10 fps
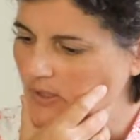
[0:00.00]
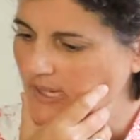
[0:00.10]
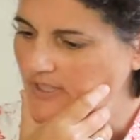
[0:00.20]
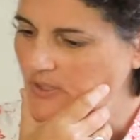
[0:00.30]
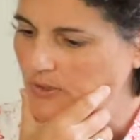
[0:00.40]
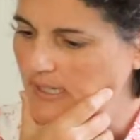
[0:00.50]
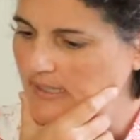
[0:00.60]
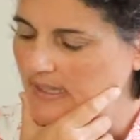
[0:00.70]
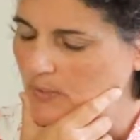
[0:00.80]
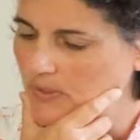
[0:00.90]
on our street
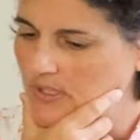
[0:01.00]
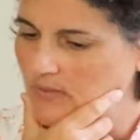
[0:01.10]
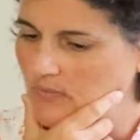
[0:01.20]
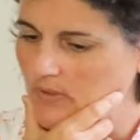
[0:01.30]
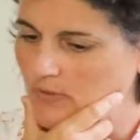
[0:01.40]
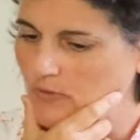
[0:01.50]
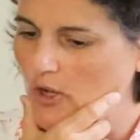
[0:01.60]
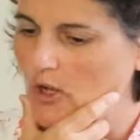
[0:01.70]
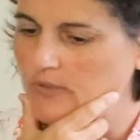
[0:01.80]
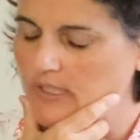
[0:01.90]
that was
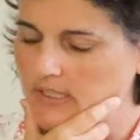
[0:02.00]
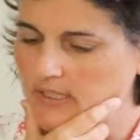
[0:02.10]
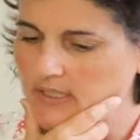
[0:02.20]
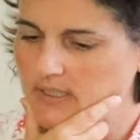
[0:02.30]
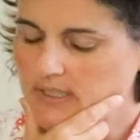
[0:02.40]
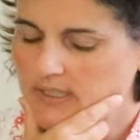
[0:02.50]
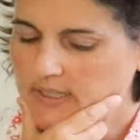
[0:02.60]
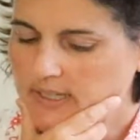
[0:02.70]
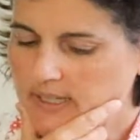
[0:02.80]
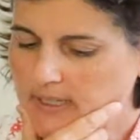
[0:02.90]
involved in a,
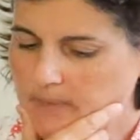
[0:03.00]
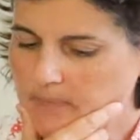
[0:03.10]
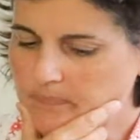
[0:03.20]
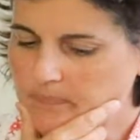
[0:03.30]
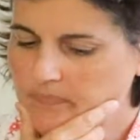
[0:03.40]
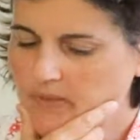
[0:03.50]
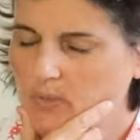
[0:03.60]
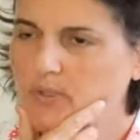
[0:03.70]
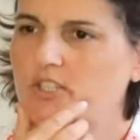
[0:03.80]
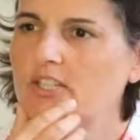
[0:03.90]

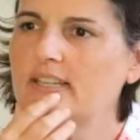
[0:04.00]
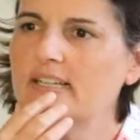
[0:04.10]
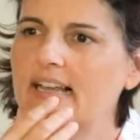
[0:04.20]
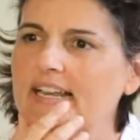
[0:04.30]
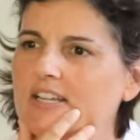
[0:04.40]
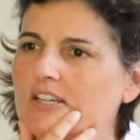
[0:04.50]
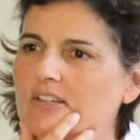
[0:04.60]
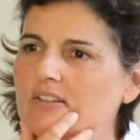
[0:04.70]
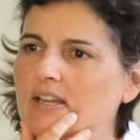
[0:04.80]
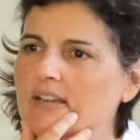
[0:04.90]
was she that lady
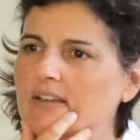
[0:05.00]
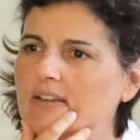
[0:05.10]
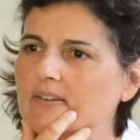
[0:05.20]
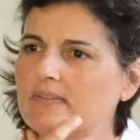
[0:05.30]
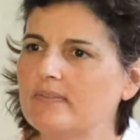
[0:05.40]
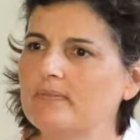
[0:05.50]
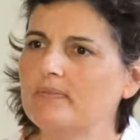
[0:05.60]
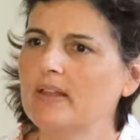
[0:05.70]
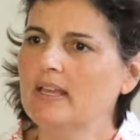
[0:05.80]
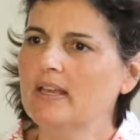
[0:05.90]
who,
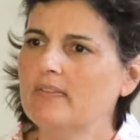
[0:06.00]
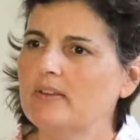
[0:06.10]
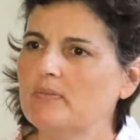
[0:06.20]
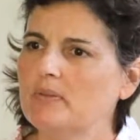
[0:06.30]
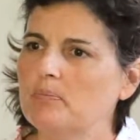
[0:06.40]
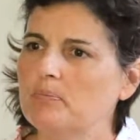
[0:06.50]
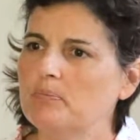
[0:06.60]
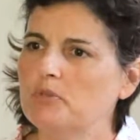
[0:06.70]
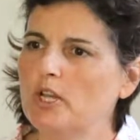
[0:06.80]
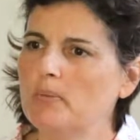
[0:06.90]
the
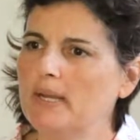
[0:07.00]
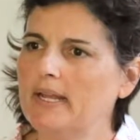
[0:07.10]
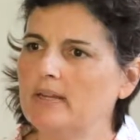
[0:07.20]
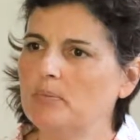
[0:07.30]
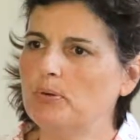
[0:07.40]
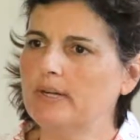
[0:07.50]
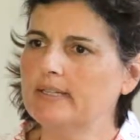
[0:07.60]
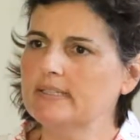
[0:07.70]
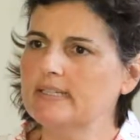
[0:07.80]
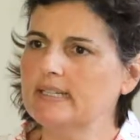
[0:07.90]
terminated
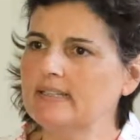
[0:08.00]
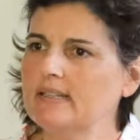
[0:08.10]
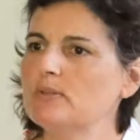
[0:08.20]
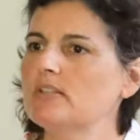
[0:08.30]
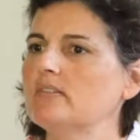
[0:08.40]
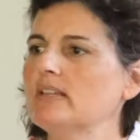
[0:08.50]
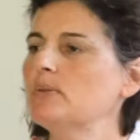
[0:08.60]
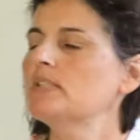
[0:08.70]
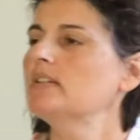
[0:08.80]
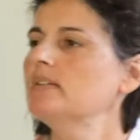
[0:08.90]
pregnancy? There was
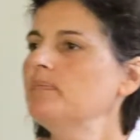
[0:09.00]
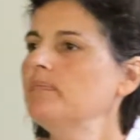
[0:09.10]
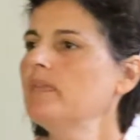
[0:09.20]
a